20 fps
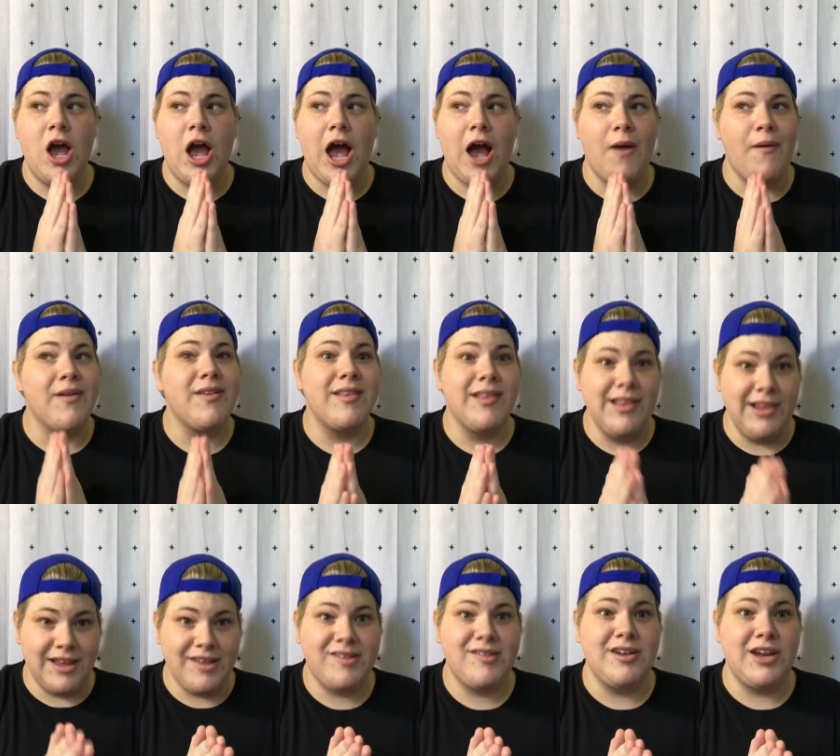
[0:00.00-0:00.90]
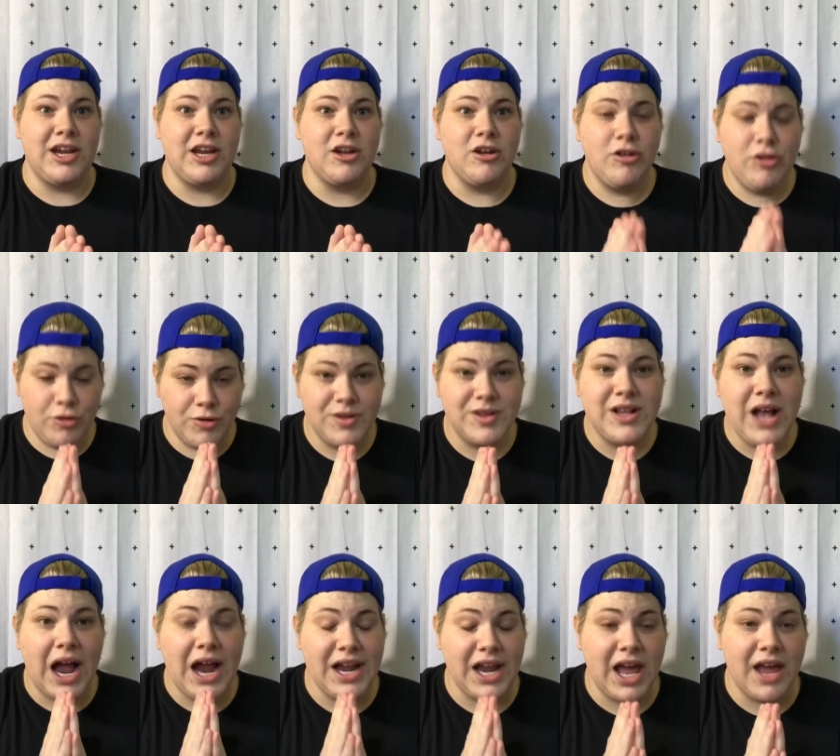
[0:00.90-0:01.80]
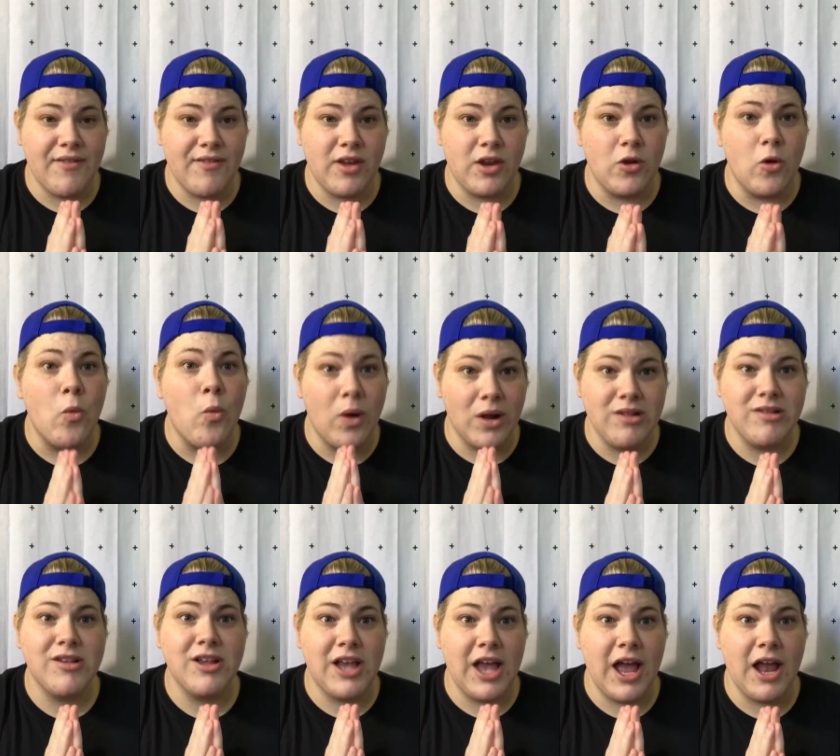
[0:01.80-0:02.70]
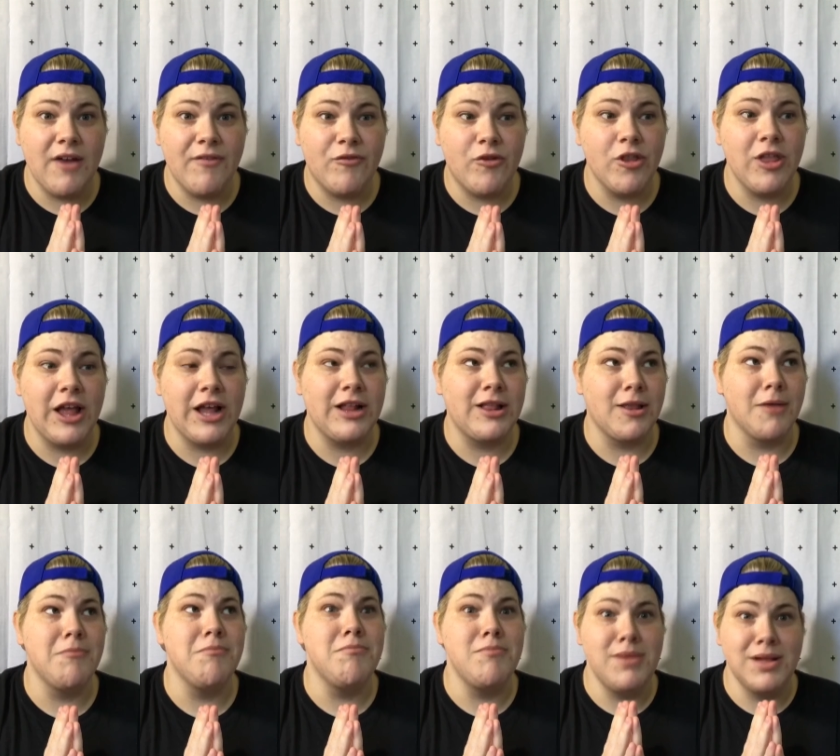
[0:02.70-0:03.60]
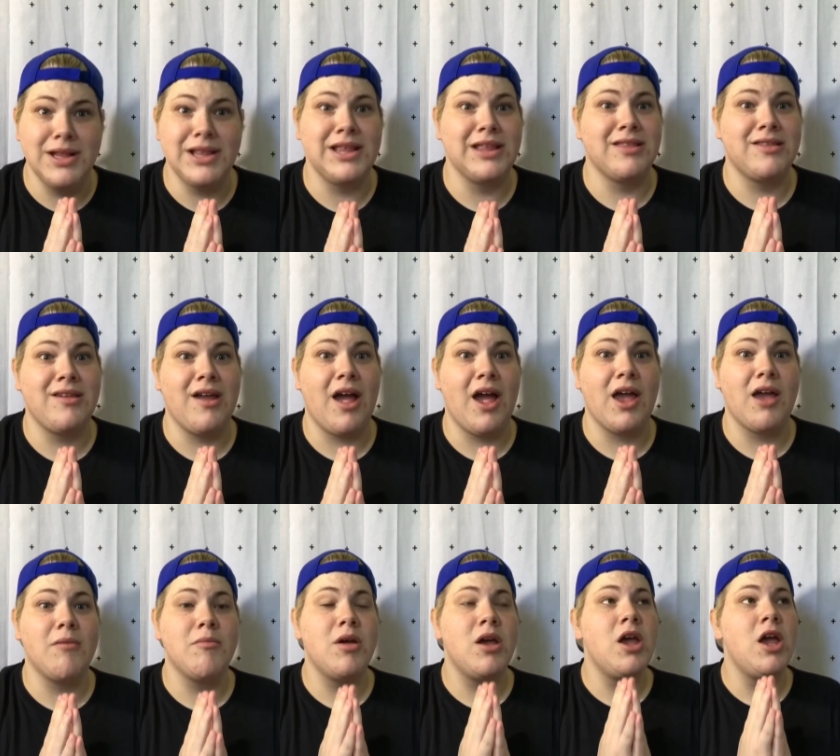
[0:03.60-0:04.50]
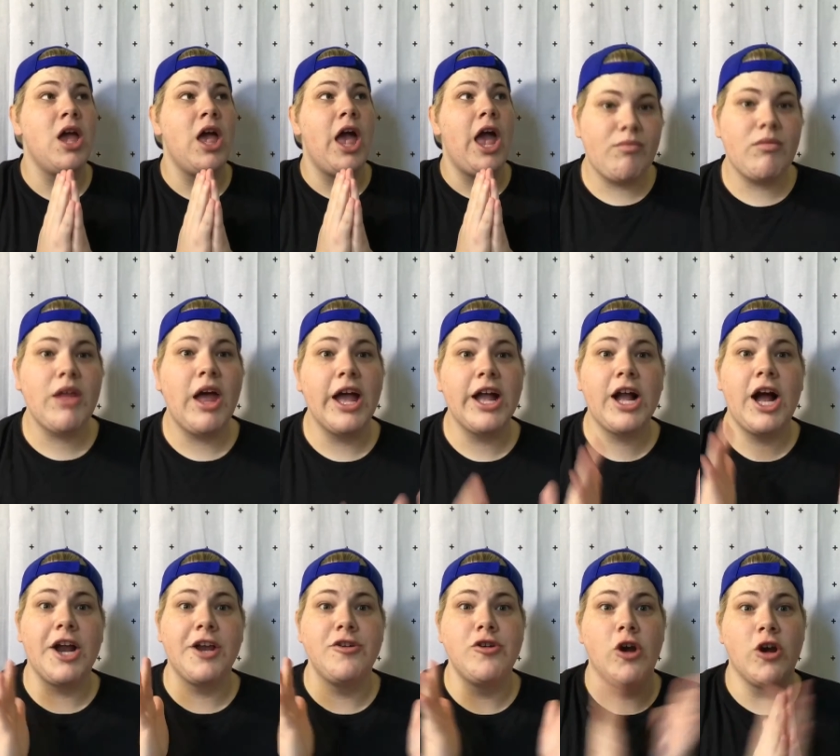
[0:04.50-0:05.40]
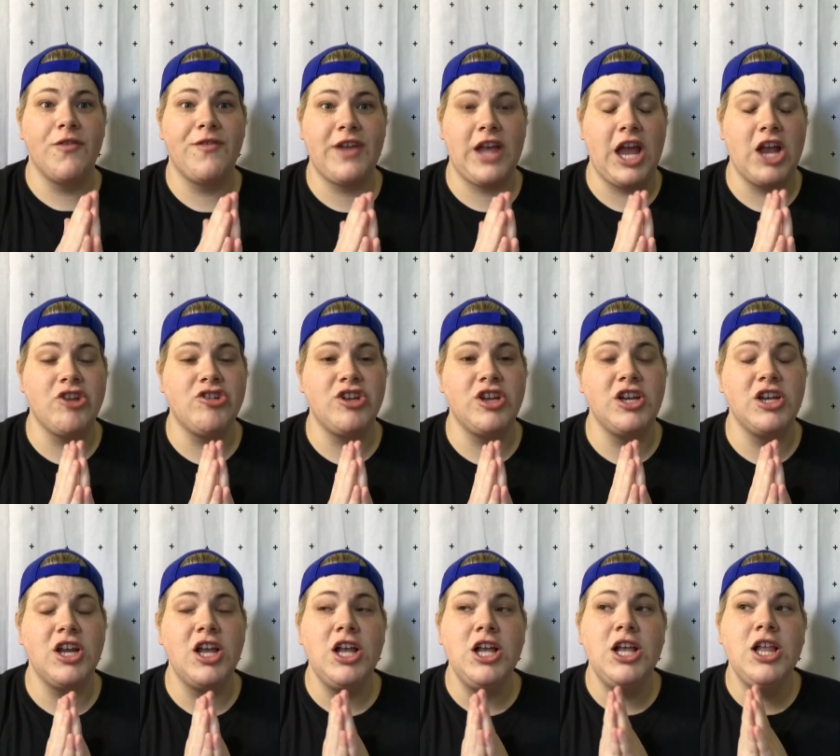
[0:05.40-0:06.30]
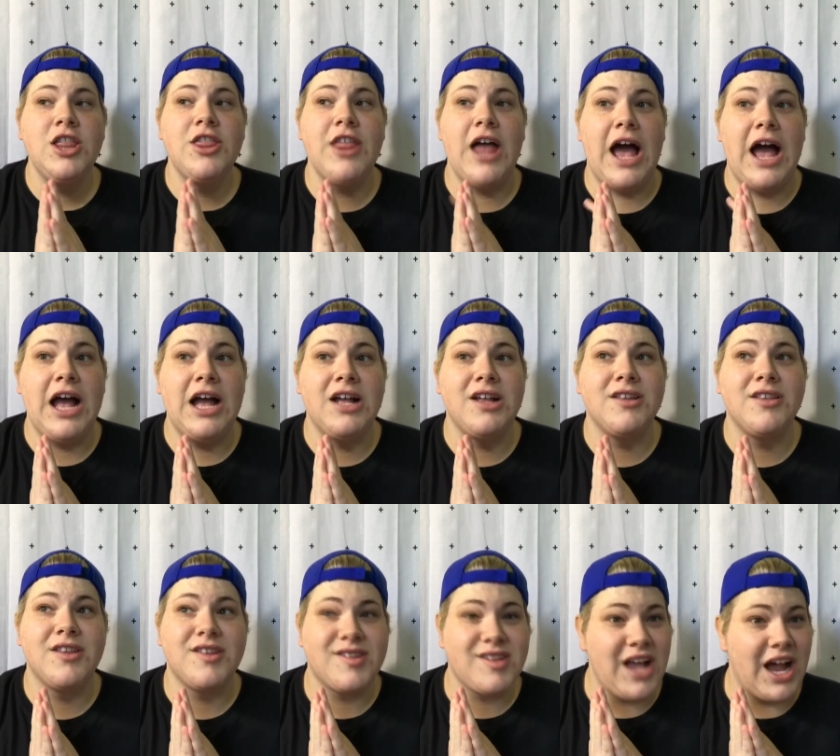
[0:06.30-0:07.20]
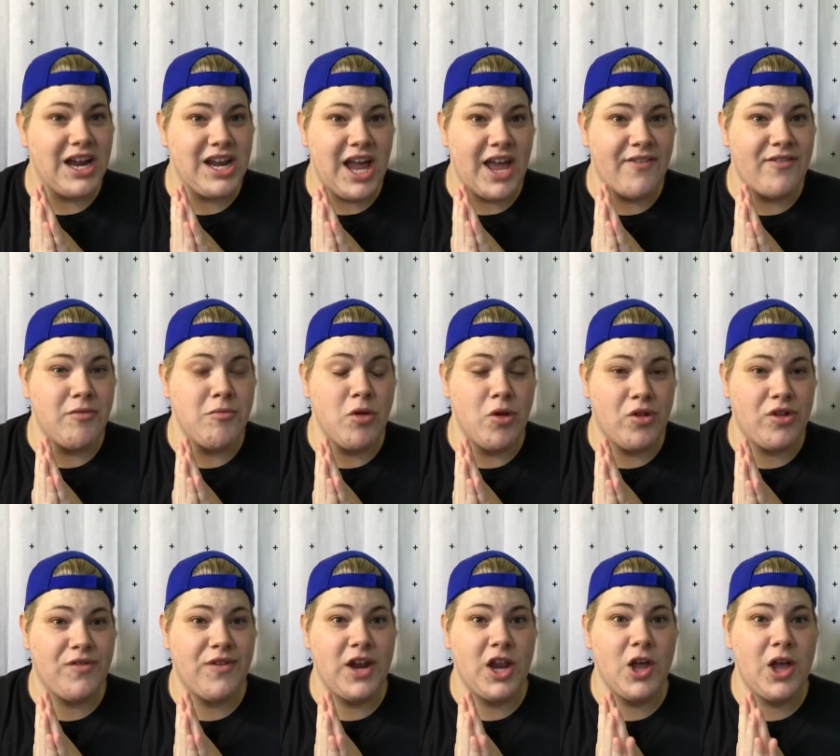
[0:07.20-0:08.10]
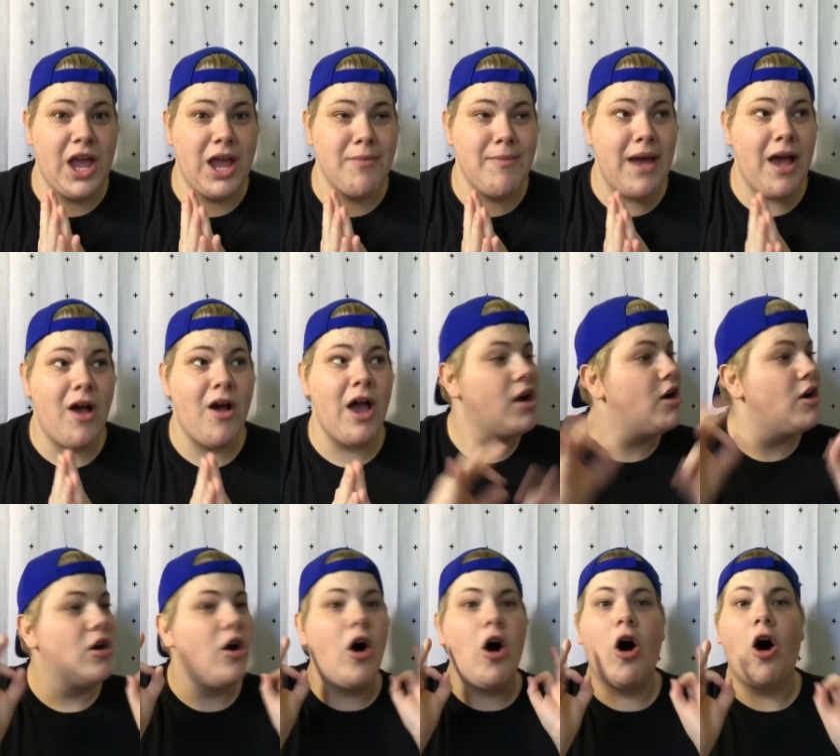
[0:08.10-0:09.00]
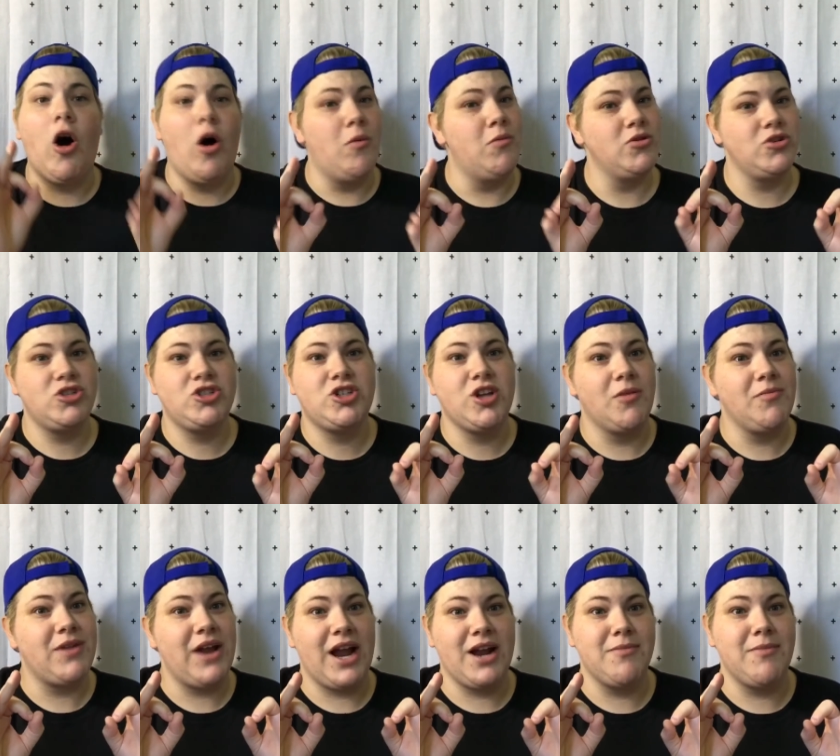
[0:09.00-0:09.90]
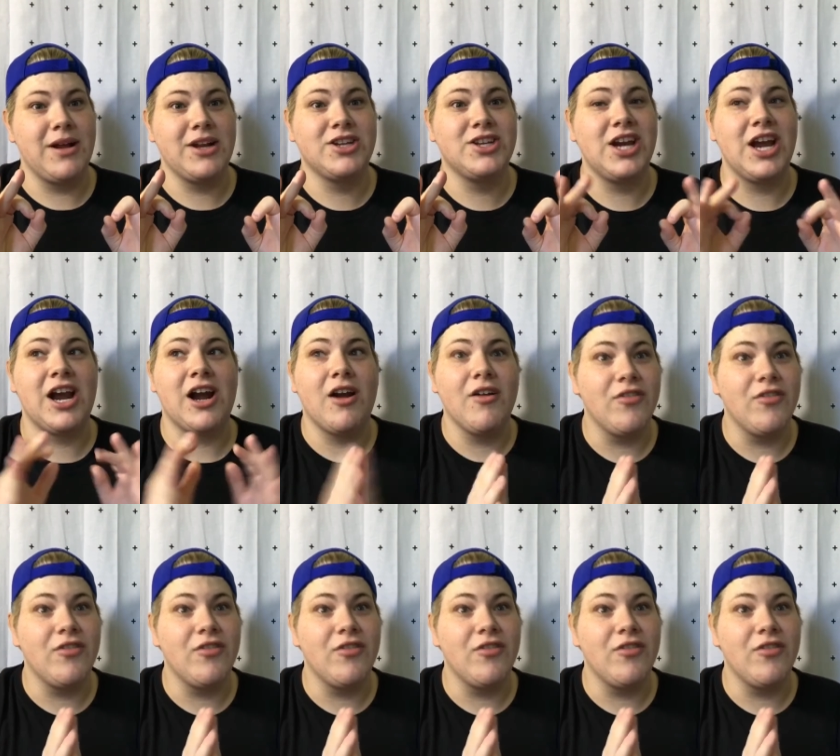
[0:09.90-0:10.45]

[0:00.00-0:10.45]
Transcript: I was listening to skydiving once again for like the millionth time. I got a notification that the skydiving music video came out. Almost jumped out of my chair.